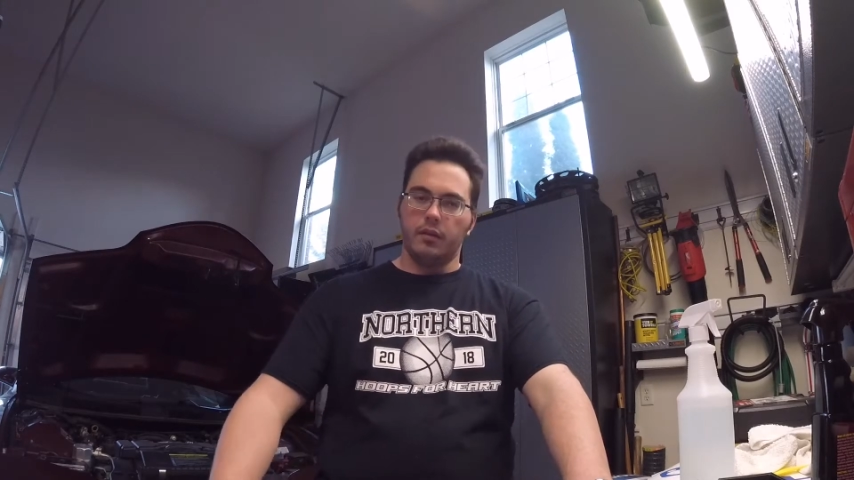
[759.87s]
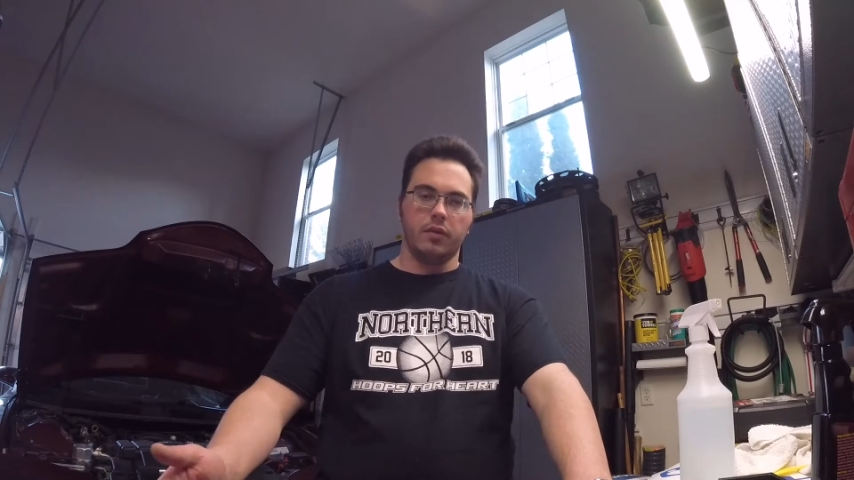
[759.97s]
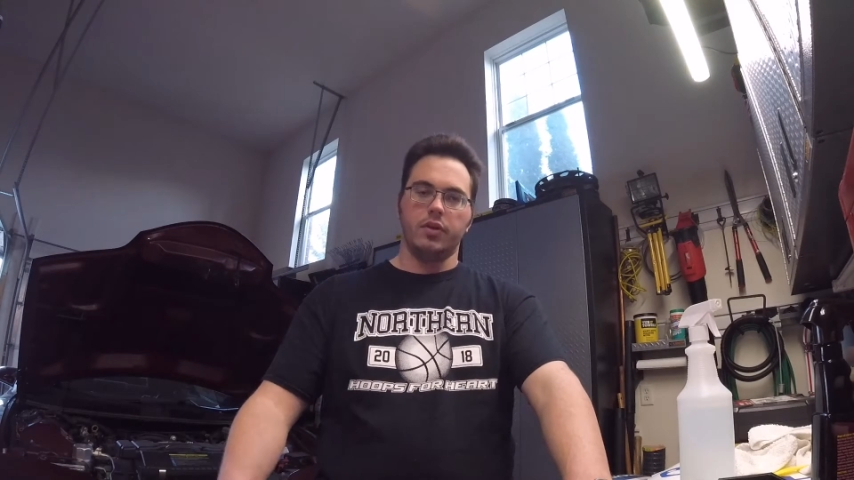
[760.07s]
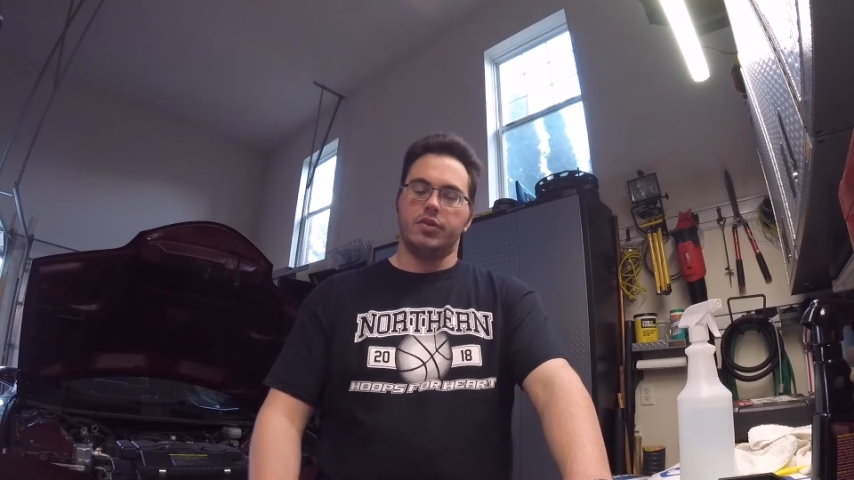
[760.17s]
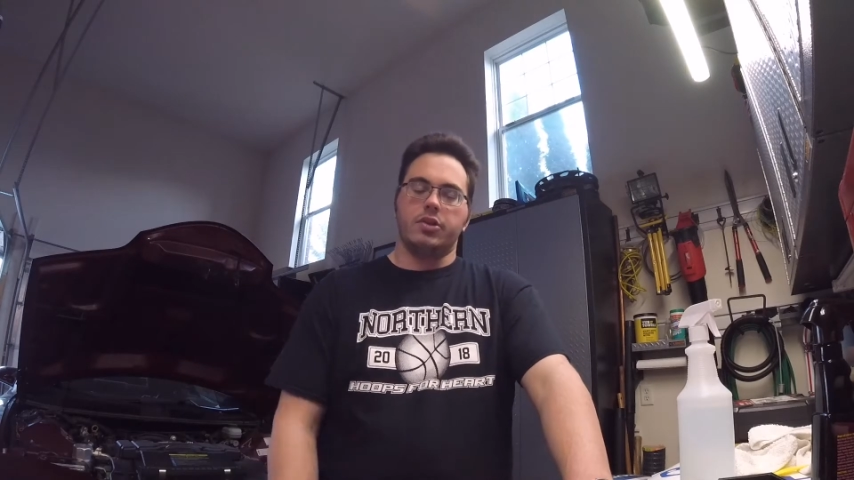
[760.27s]

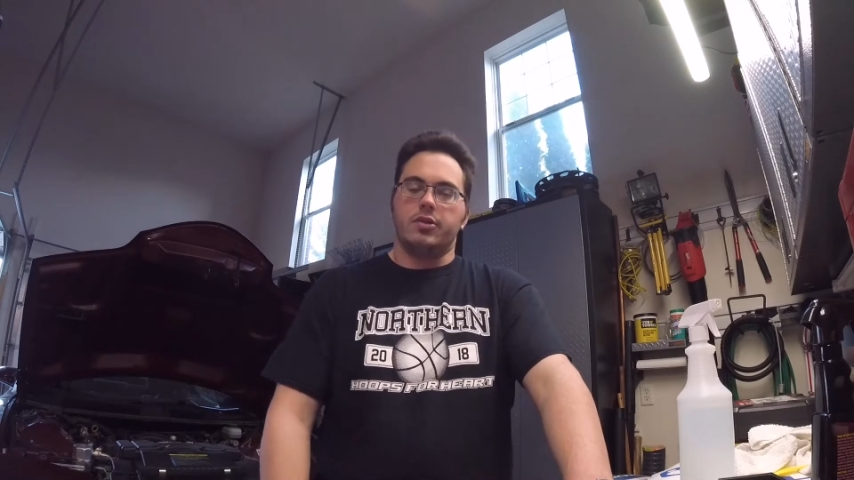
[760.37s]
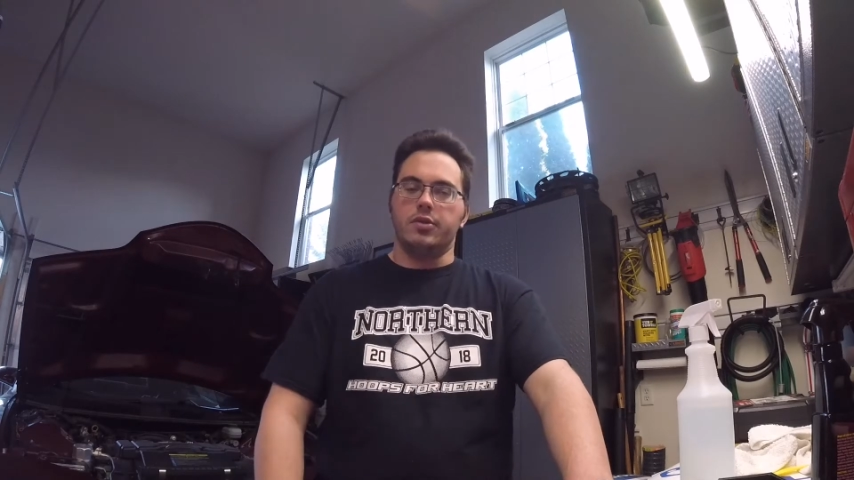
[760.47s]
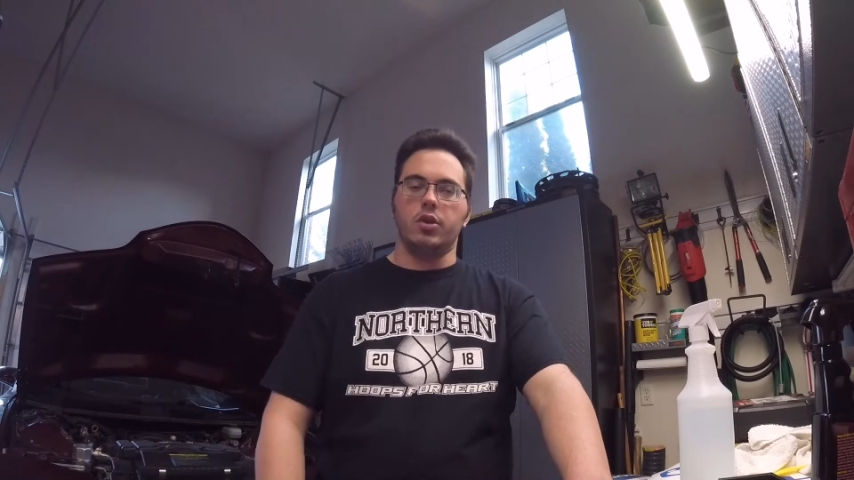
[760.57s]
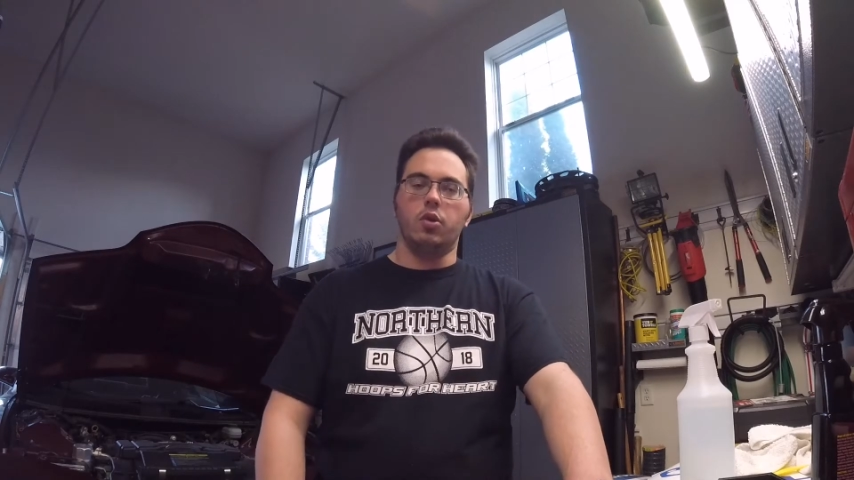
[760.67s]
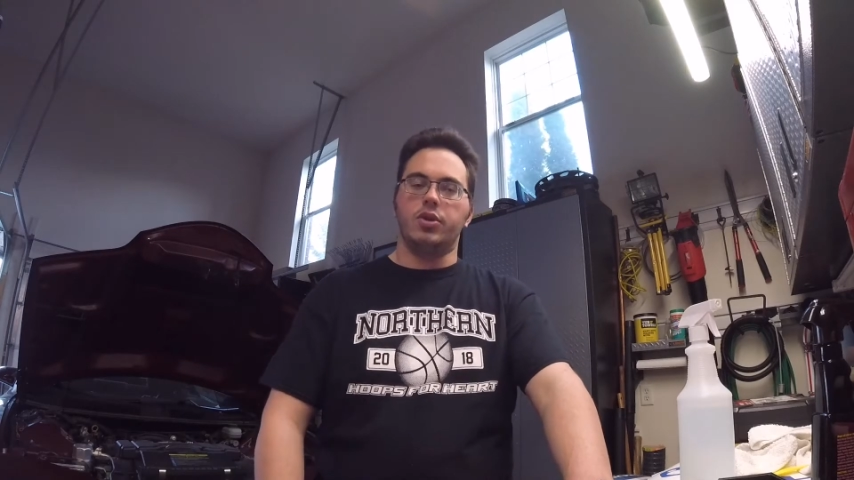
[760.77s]
there's
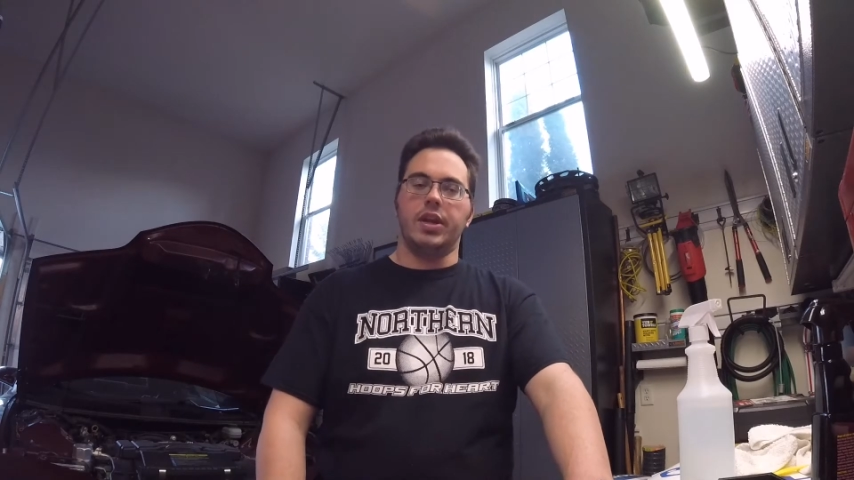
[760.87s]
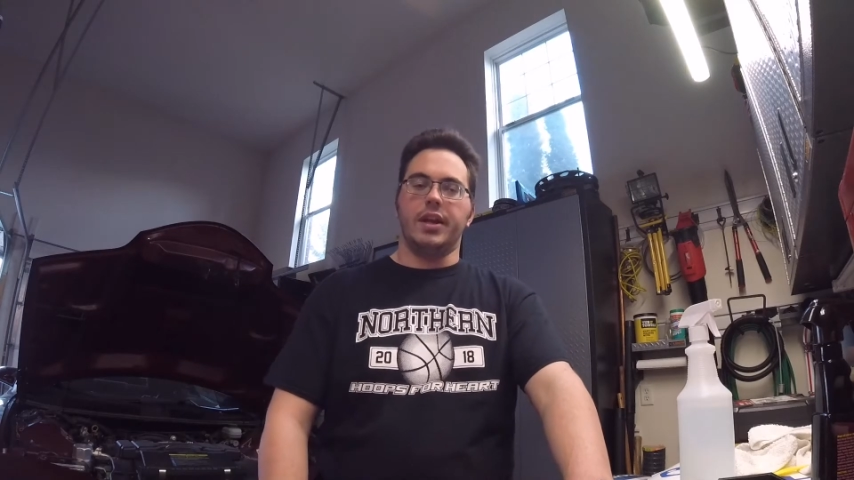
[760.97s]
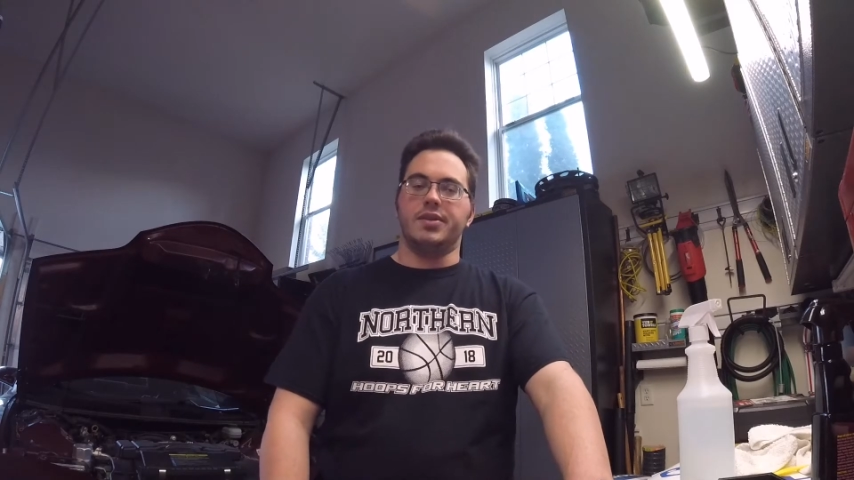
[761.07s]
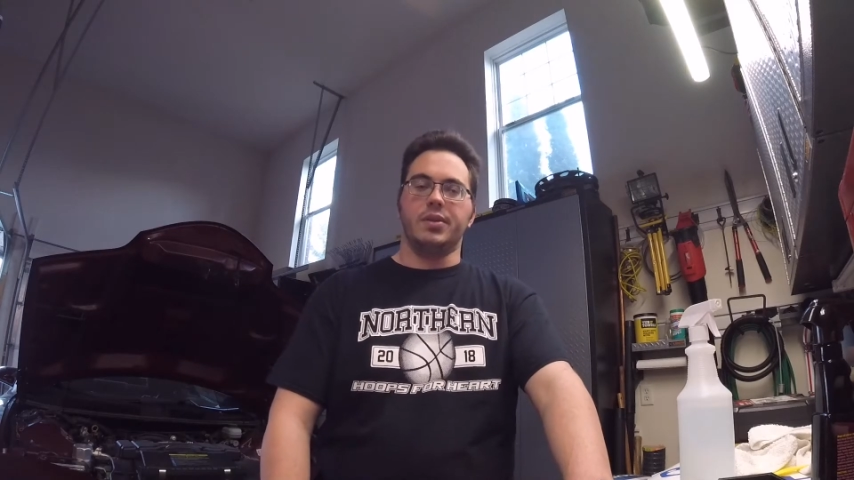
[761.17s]
no chance